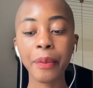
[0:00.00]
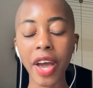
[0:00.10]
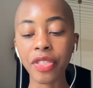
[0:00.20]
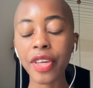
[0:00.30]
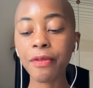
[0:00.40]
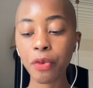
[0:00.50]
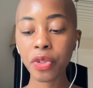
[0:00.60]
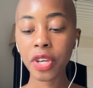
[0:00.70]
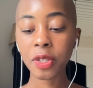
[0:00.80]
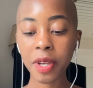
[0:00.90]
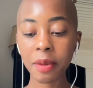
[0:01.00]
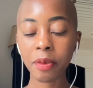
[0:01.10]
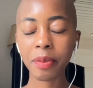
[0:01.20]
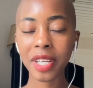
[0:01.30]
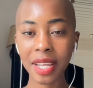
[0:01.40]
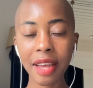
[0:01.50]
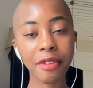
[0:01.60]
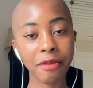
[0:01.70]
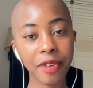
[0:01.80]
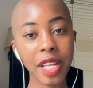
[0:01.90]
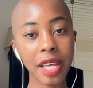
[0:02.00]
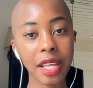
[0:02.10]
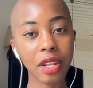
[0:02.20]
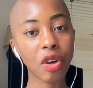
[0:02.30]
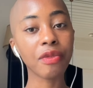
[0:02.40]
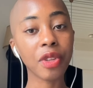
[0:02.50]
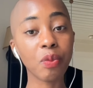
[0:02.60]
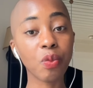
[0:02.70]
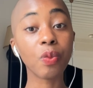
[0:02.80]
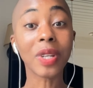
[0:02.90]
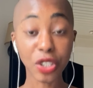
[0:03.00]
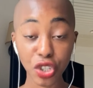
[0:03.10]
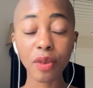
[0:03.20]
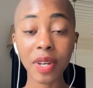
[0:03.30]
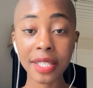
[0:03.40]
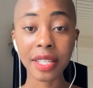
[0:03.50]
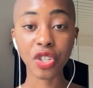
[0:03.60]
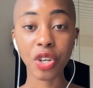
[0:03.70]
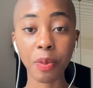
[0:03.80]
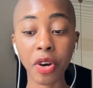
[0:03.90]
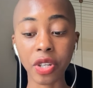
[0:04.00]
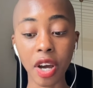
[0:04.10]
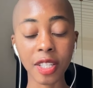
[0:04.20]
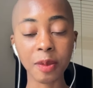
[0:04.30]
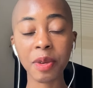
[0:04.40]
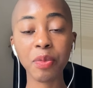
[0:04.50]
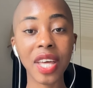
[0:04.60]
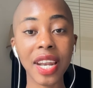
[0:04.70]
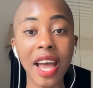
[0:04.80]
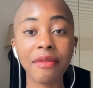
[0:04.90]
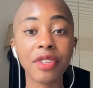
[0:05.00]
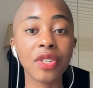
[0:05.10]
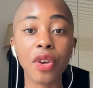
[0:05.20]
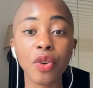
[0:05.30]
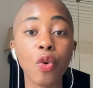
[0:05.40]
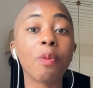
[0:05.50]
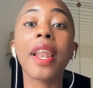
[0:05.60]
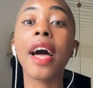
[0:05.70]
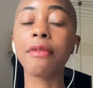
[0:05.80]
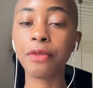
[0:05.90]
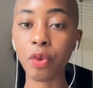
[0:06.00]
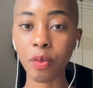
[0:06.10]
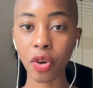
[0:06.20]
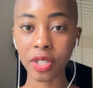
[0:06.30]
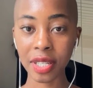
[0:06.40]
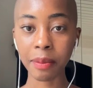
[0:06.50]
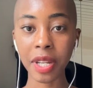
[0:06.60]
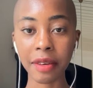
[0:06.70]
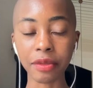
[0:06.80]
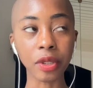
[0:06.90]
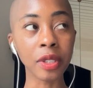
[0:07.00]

I think for those people, because I have a feeling a lot of them do listen to your podcast, people that have a so-called platform on some level,